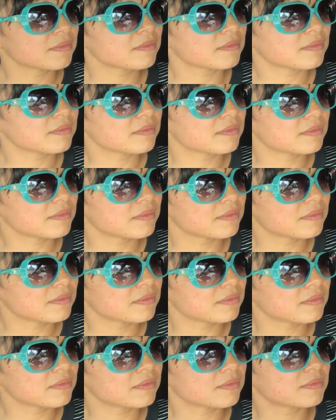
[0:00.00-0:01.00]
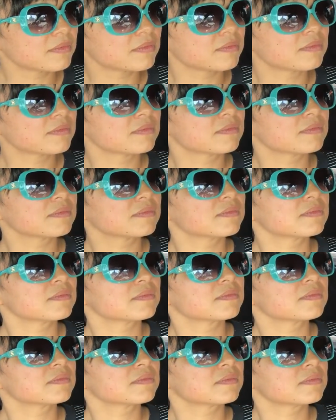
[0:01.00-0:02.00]

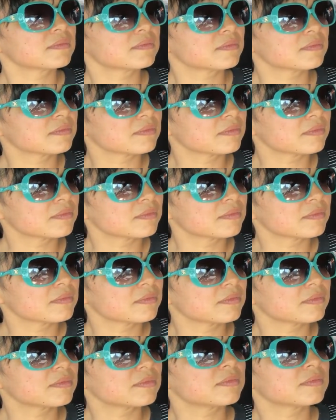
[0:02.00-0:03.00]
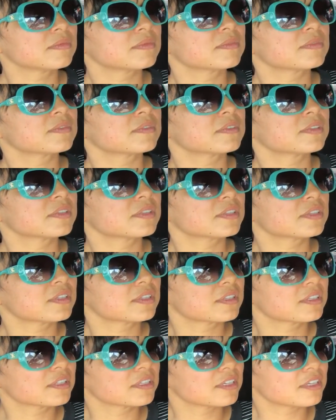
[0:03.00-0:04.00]

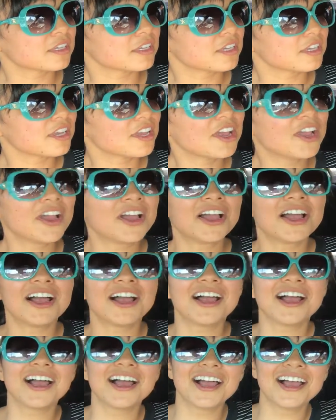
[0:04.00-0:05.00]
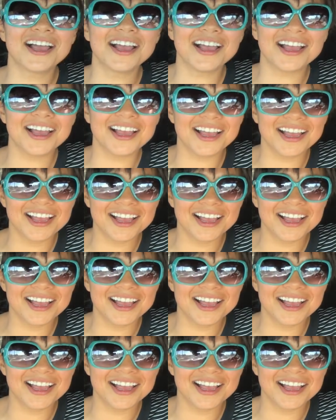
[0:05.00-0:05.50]
No words are spoken by the person on screen.